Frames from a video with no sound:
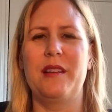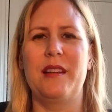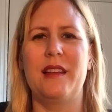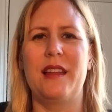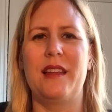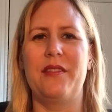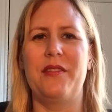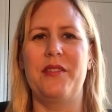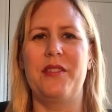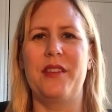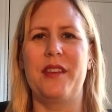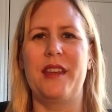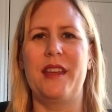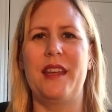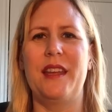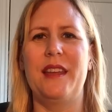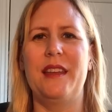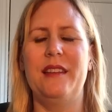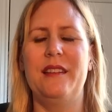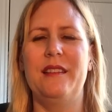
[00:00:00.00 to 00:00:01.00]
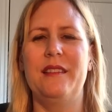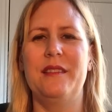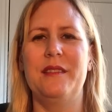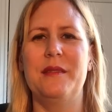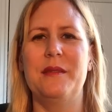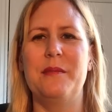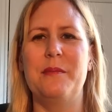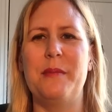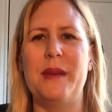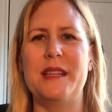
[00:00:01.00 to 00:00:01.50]
and the
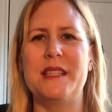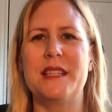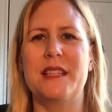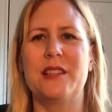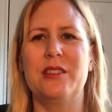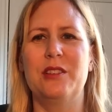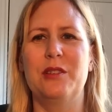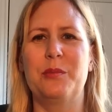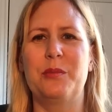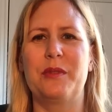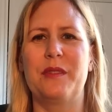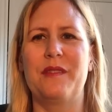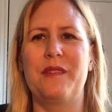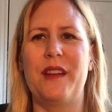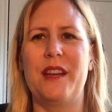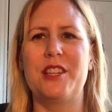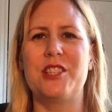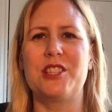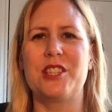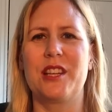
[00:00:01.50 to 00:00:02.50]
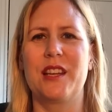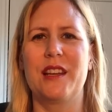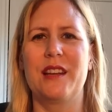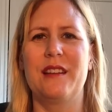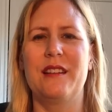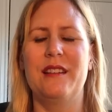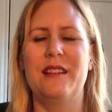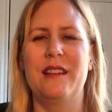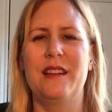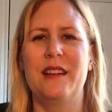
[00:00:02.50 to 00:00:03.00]
medical profession